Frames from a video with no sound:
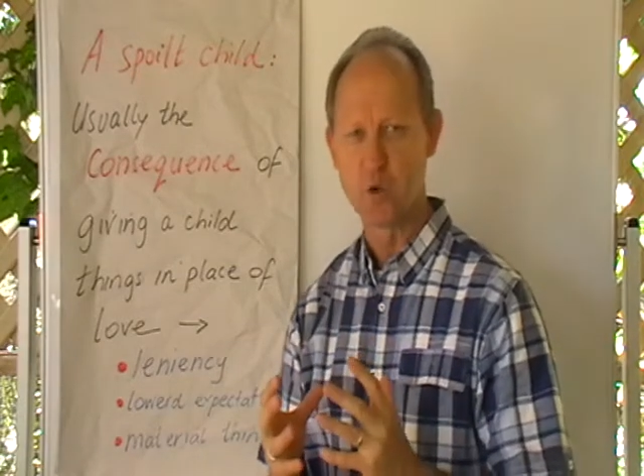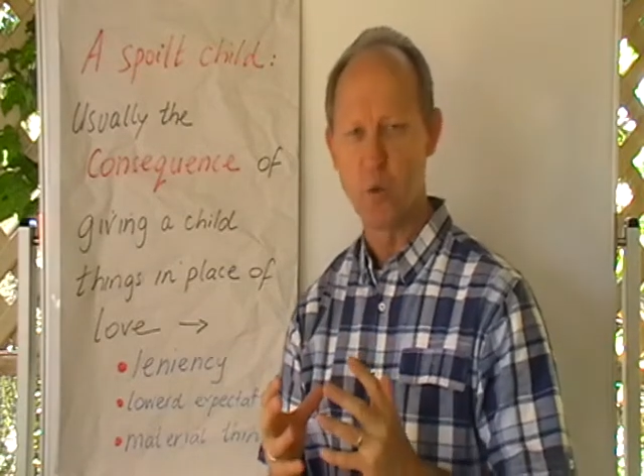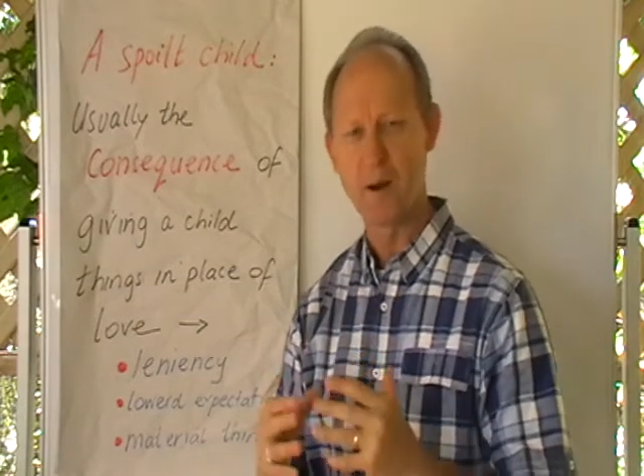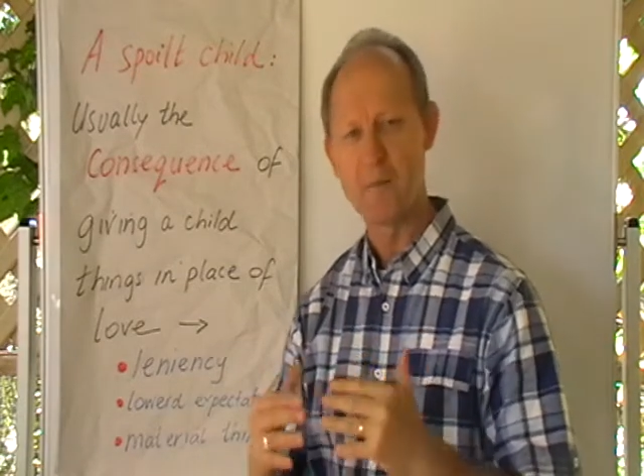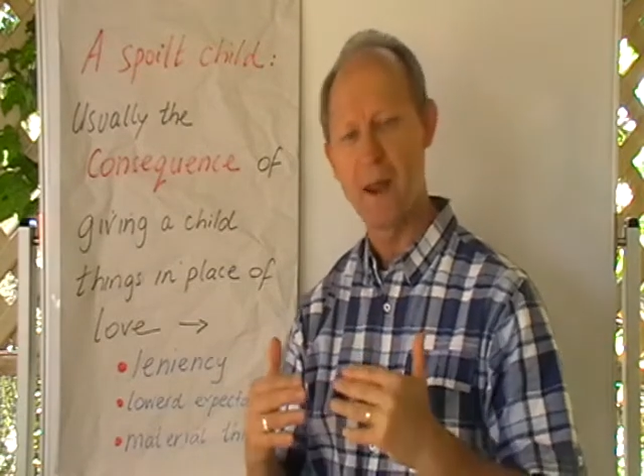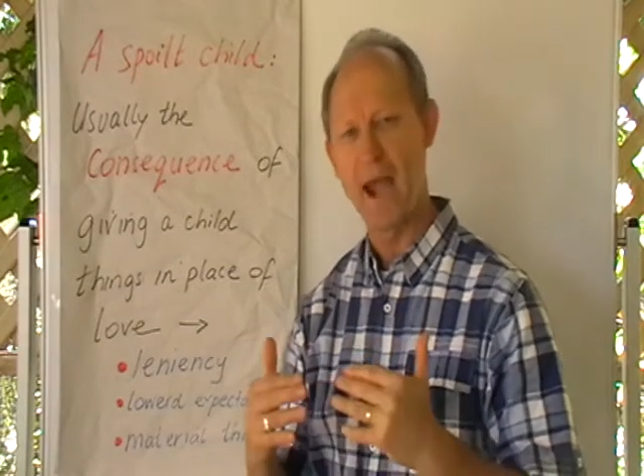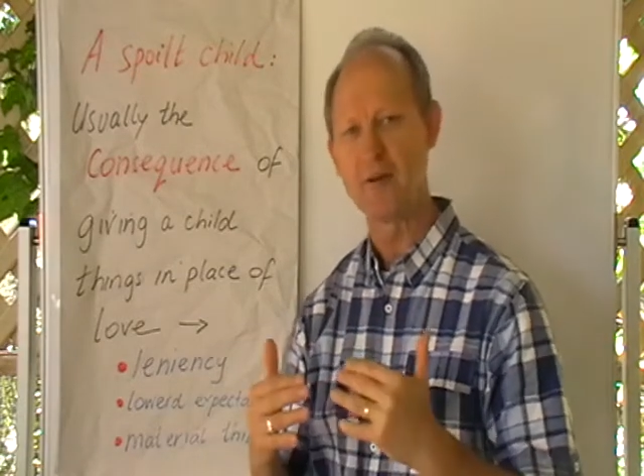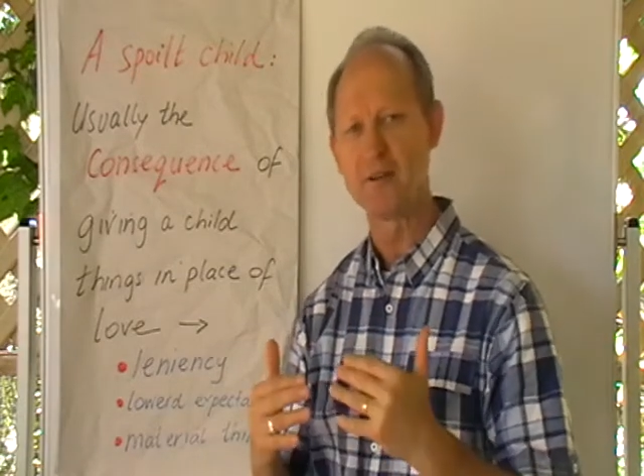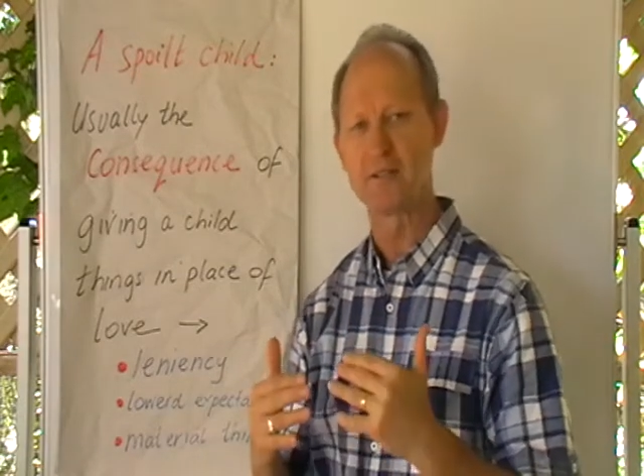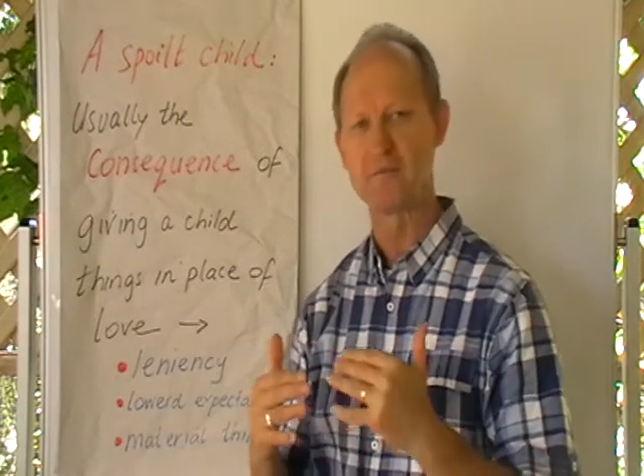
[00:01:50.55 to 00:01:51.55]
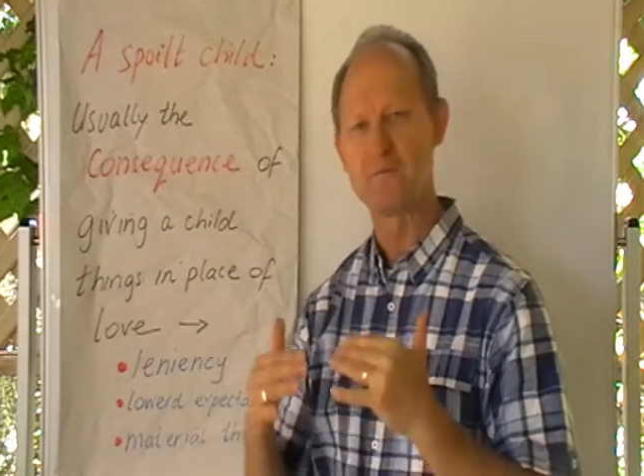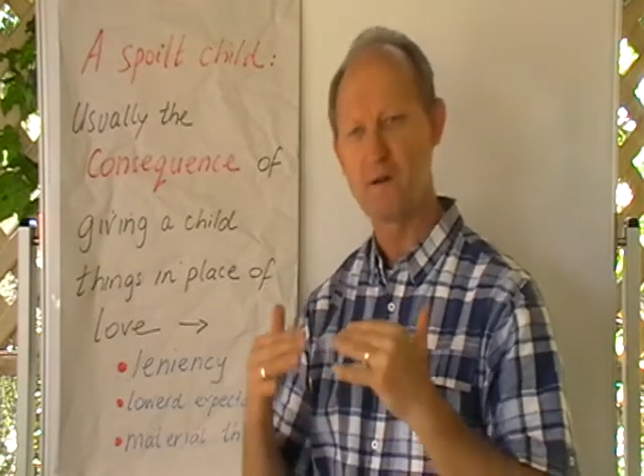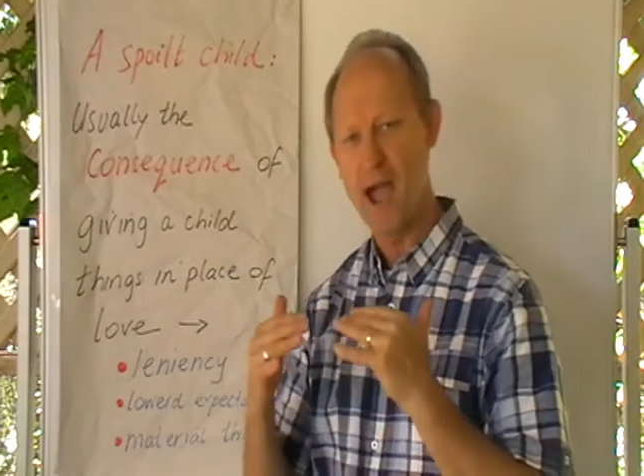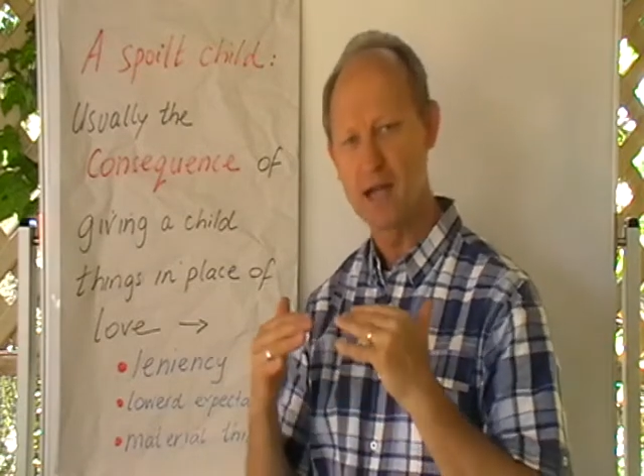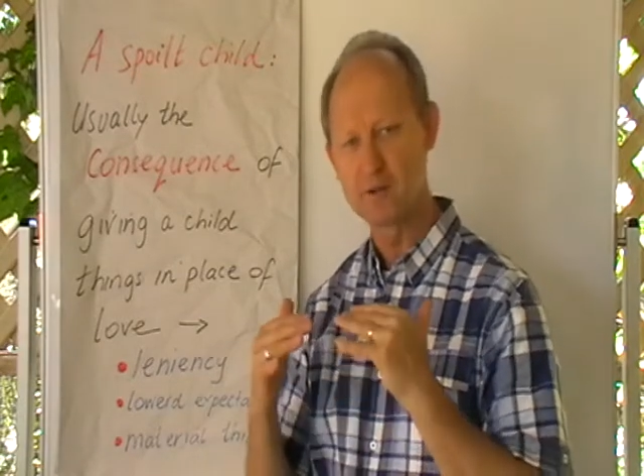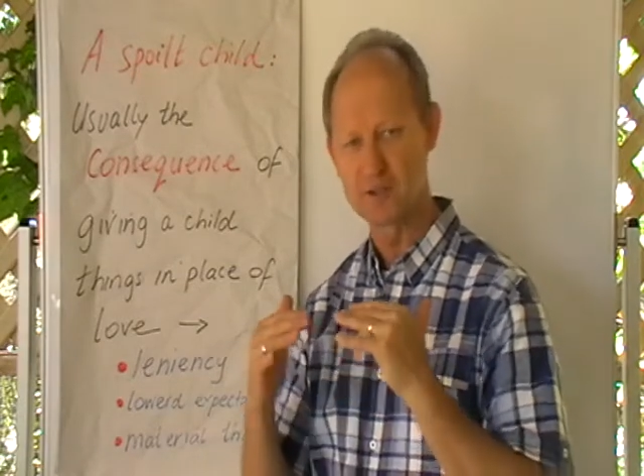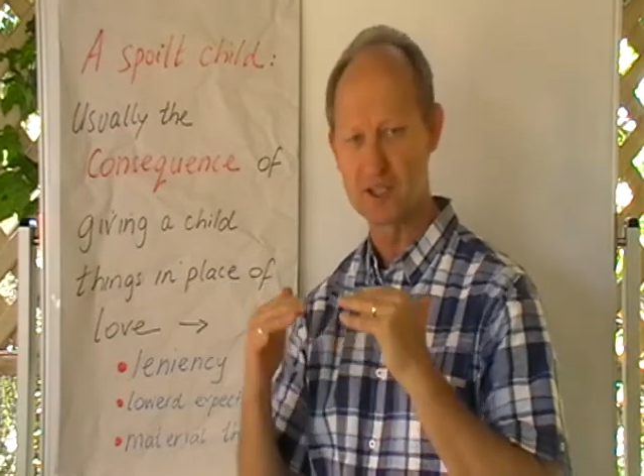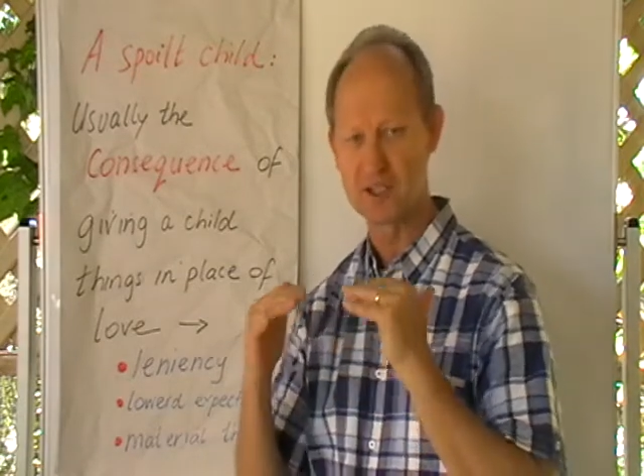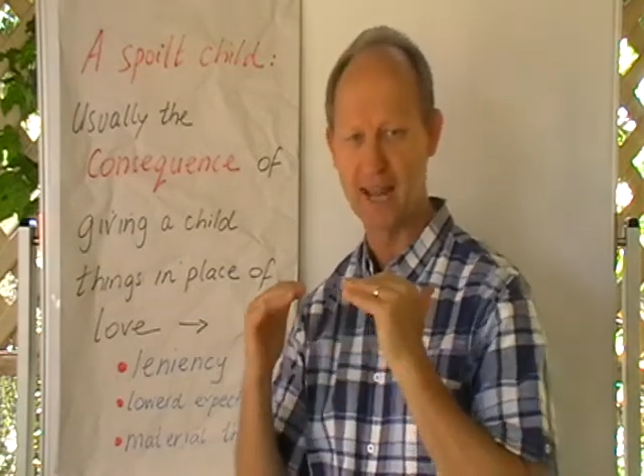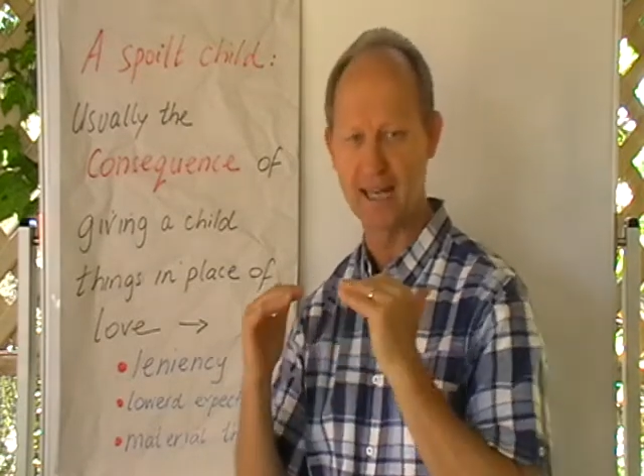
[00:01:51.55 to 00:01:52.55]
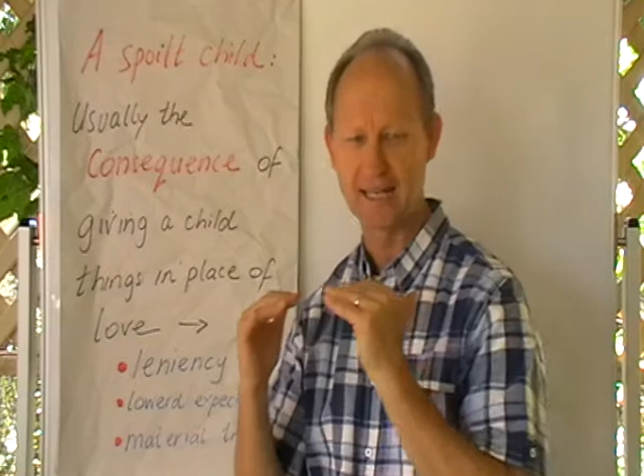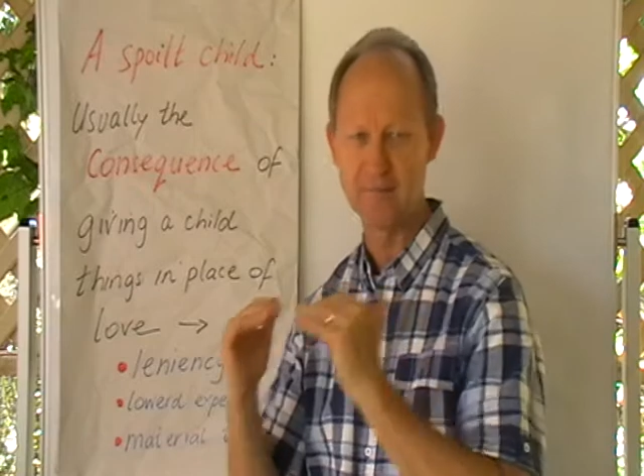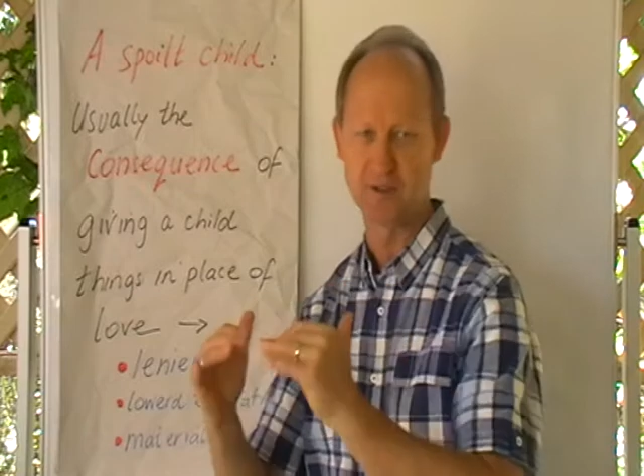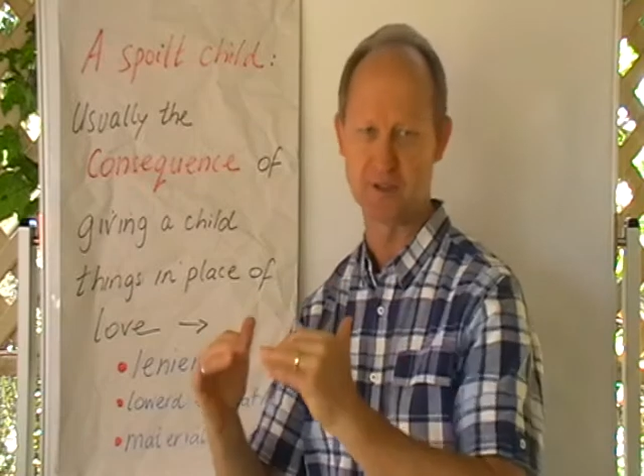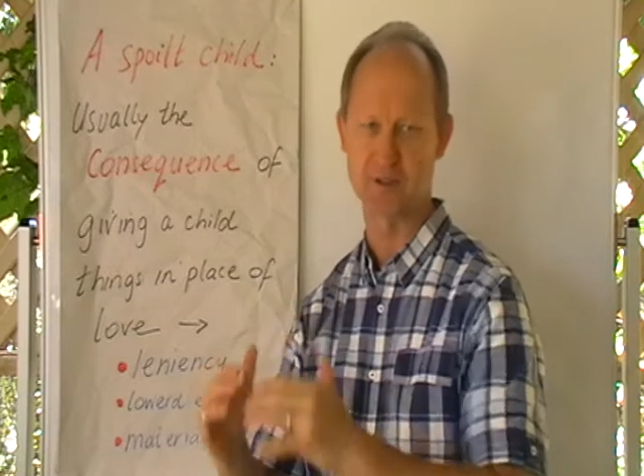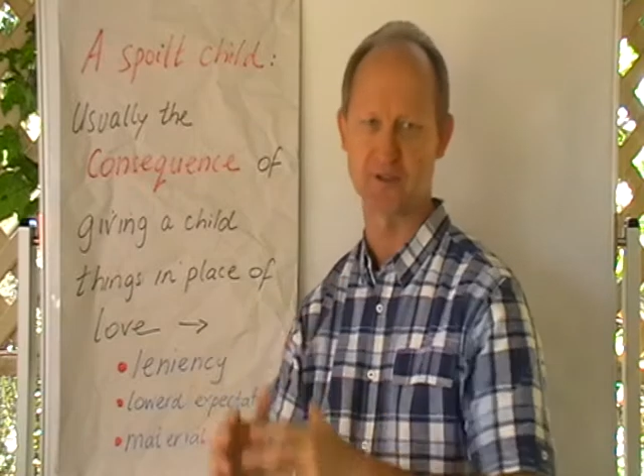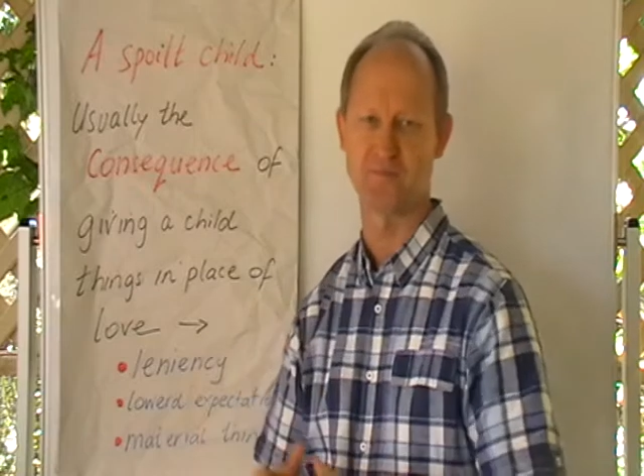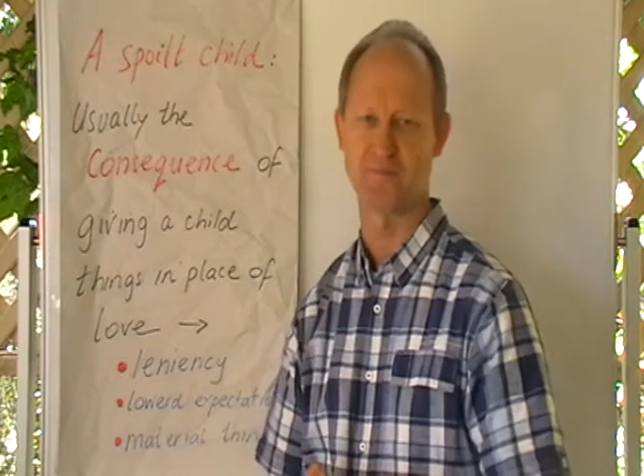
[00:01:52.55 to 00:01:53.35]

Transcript: when a parent fails to set limits